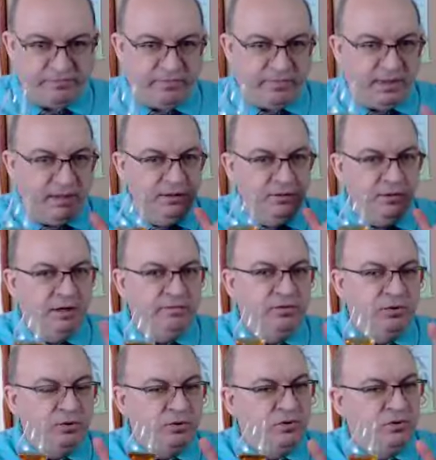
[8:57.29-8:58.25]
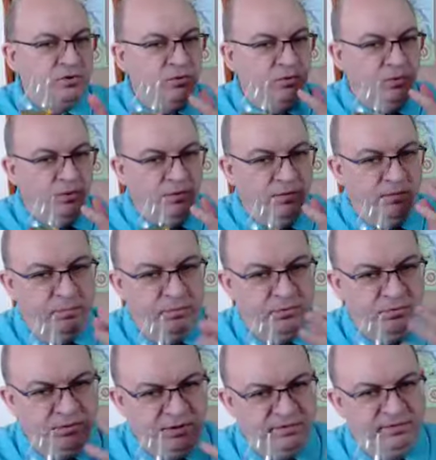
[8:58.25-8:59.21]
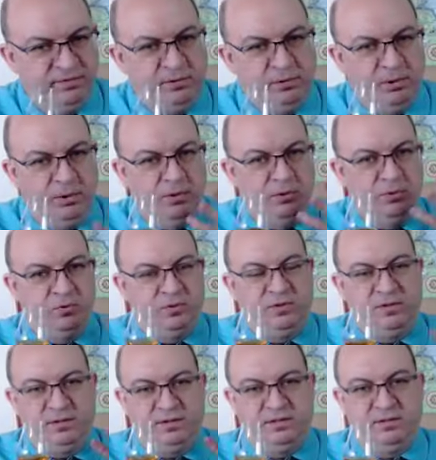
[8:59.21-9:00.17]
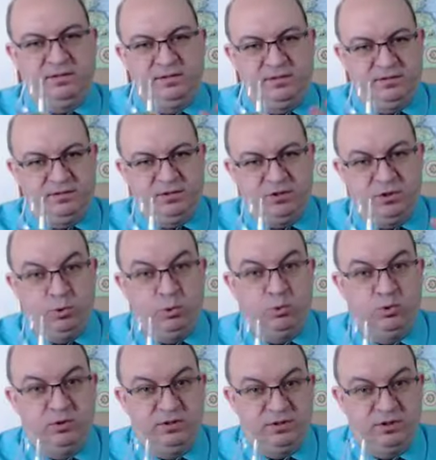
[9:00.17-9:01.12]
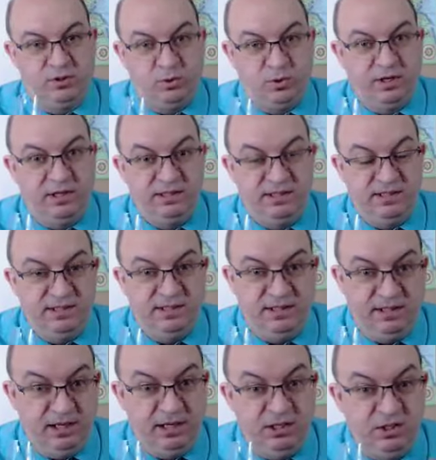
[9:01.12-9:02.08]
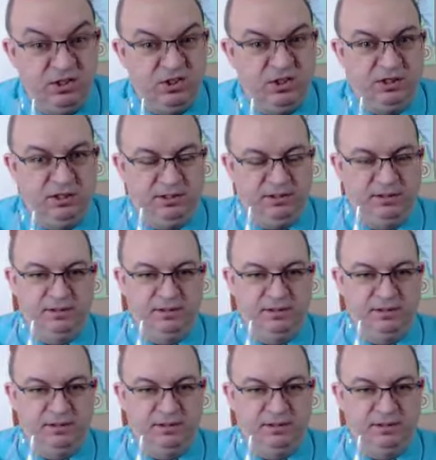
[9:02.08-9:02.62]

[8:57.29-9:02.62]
You have also a beautiful note that showcases the aging